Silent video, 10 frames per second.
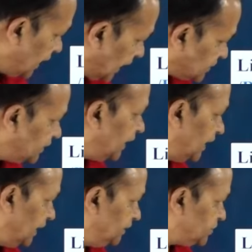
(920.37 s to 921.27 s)
acid
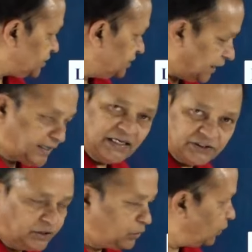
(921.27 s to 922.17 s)
halides like
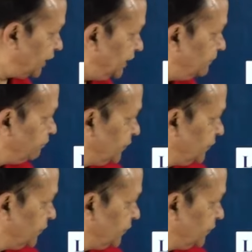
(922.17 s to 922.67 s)
acid chloride